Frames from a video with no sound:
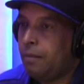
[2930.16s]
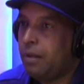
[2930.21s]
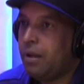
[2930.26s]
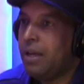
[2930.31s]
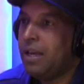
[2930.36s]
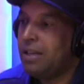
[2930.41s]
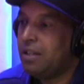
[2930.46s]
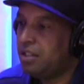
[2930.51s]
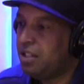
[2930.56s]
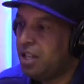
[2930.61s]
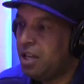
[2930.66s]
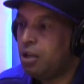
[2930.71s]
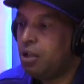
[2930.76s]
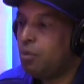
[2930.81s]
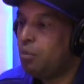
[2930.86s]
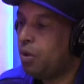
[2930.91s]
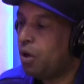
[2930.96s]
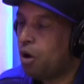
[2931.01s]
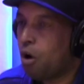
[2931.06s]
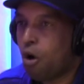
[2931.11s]
and
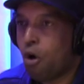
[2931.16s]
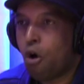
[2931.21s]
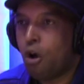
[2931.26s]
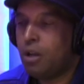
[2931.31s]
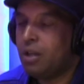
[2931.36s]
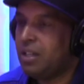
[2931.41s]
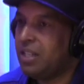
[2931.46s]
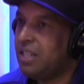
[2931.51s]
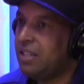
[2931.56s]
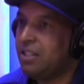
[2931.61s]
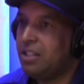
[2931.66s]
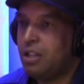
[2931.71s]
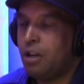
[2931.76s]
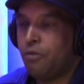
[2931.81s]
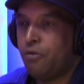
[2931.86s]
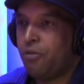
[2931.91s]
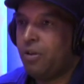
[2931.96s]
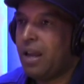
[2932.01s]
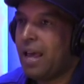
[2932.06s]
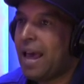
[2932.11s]
dealing with all of these
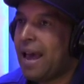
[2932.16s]
different